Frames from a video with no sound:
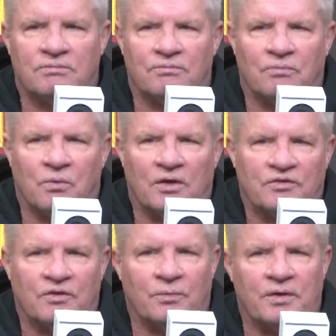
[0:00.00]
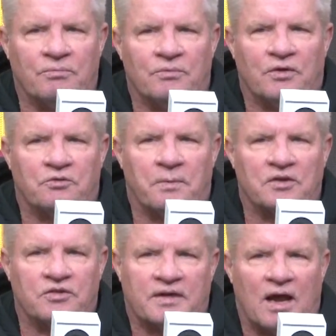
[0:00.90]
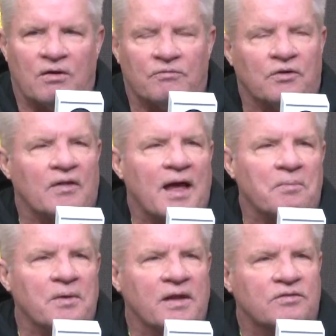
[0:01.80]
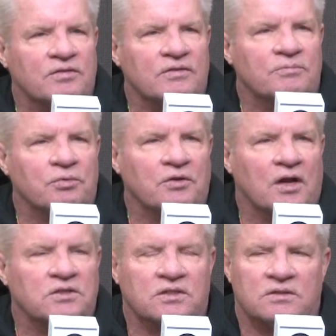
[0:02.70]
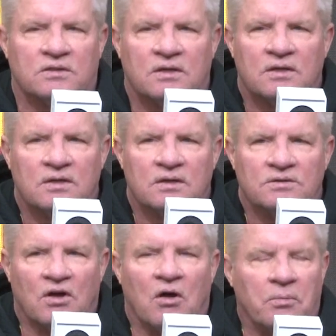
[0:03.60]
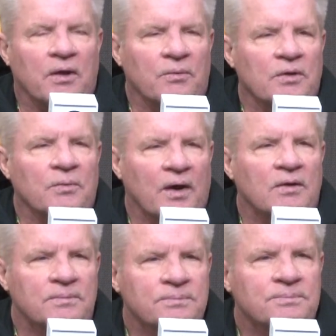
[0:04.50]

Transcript: ones that we especially count on for a lot of minutes and production to all play really well.